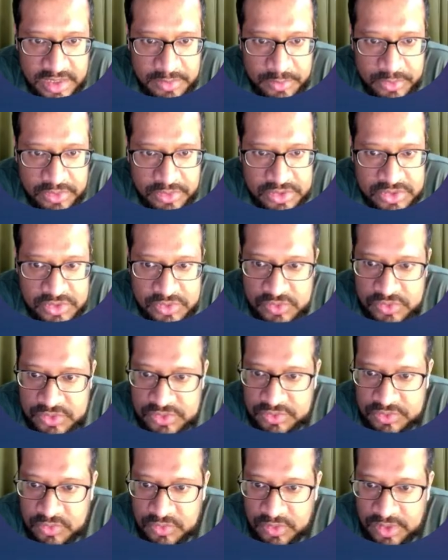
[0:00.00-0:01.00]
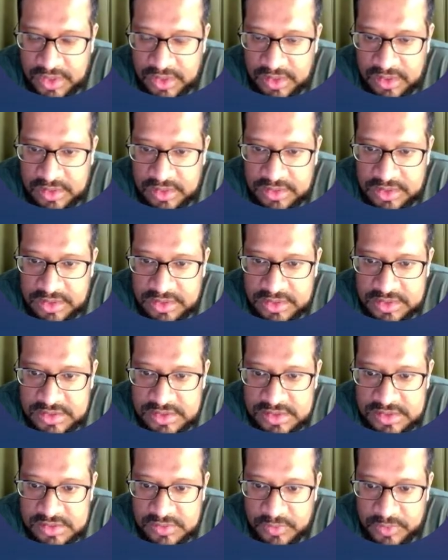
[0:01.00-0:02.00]
we're going to choose Google
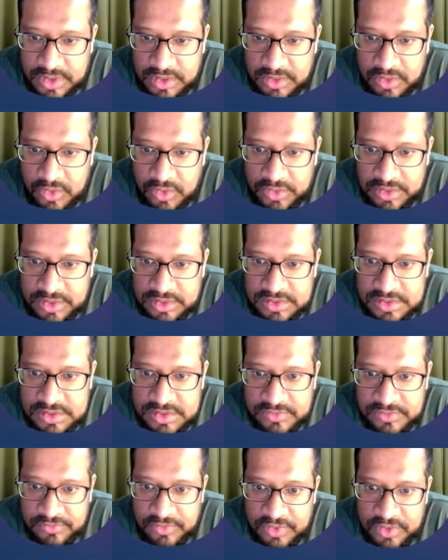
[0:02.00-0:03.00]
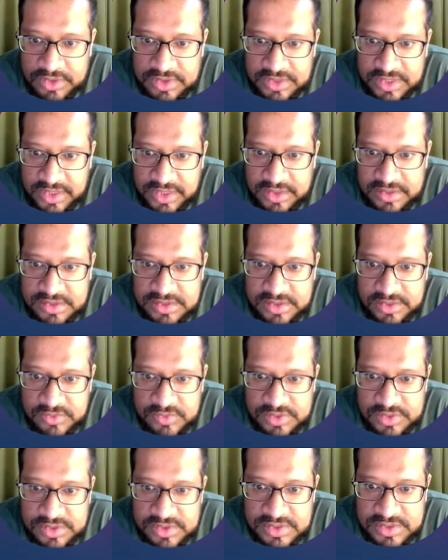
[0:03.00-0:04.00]
Analytics. Within audience, we've got dates,
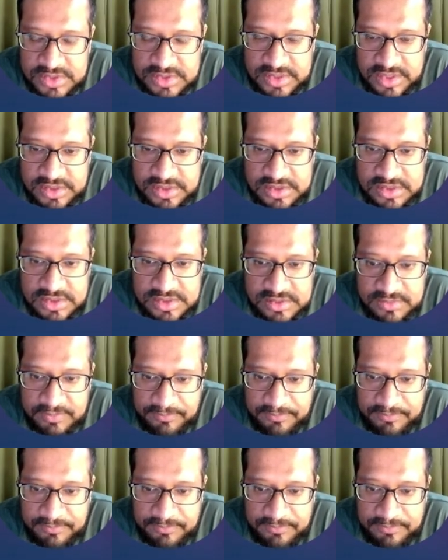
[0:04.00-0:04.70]
users, and sessions.